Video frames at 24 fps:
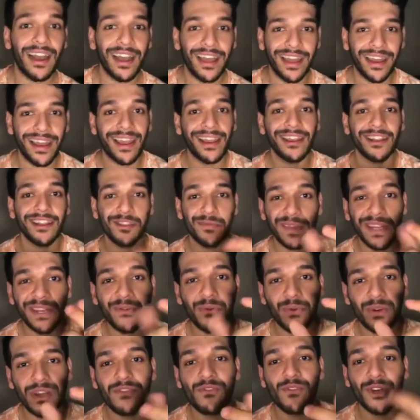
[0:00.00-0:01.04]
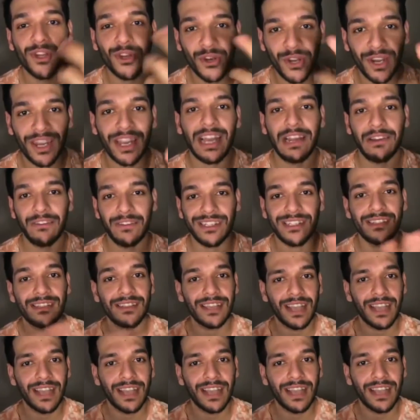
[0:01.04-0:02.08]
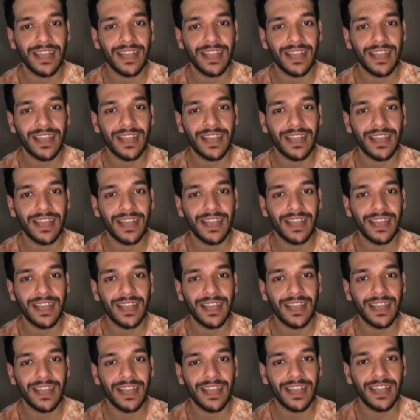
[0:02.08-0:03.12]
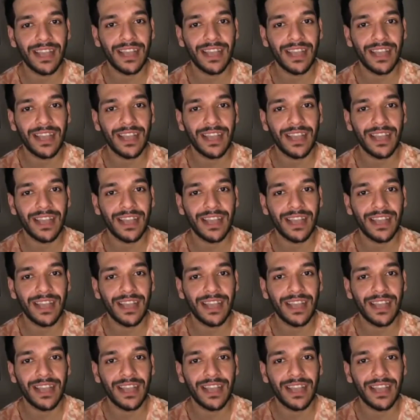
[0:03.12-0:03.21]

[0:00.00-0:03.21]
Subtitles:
And I can speak Tuta Puta all languages. I'm not pro in any language.